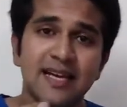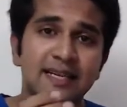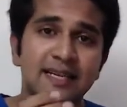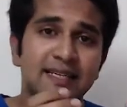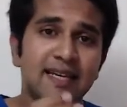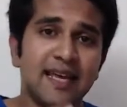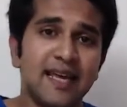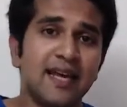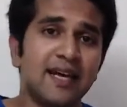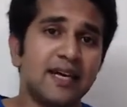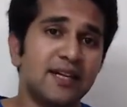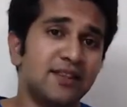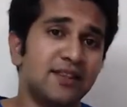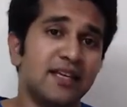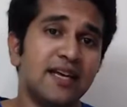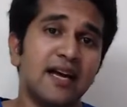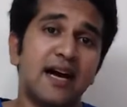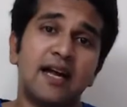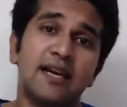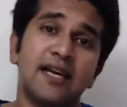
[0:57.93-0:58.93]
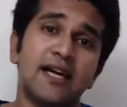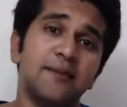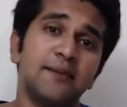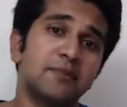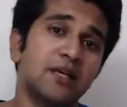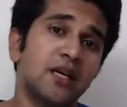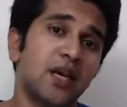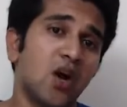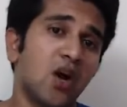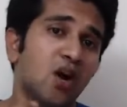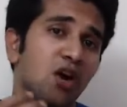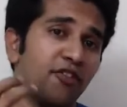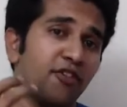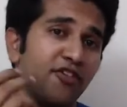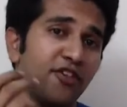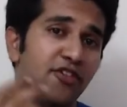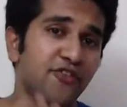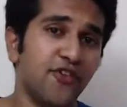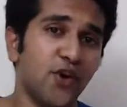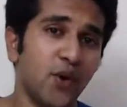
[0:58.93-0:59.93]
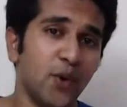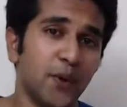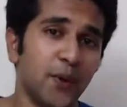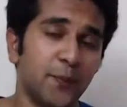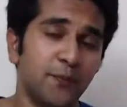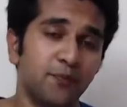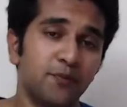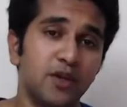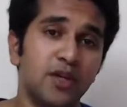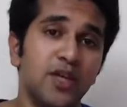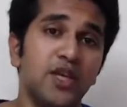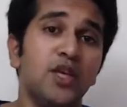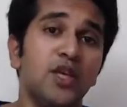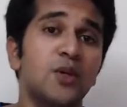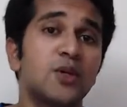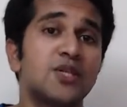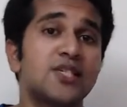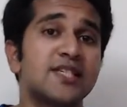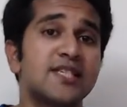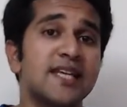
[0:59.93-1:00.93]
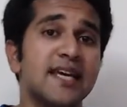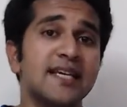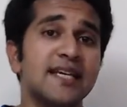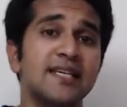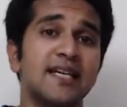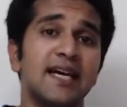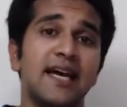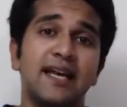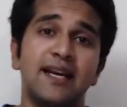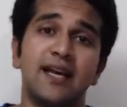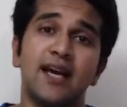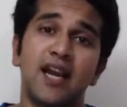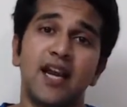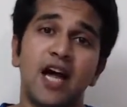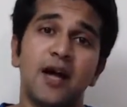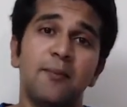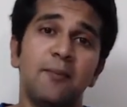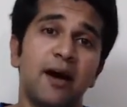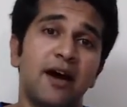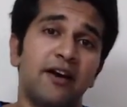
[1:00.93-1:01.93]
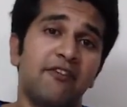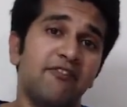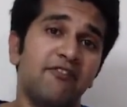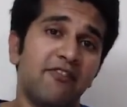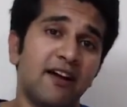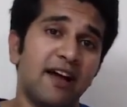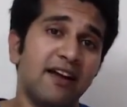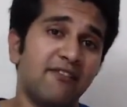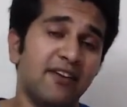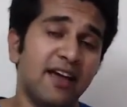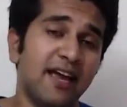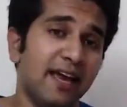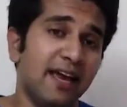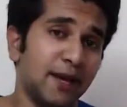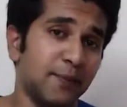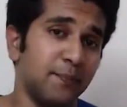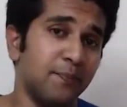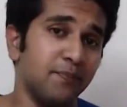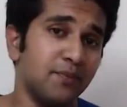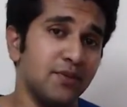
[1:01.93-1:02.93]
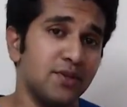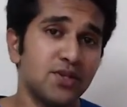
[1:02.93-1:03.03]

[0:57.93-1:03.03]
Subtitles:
Take the alarm clock of your phone. You set an alarm at 5 a.m.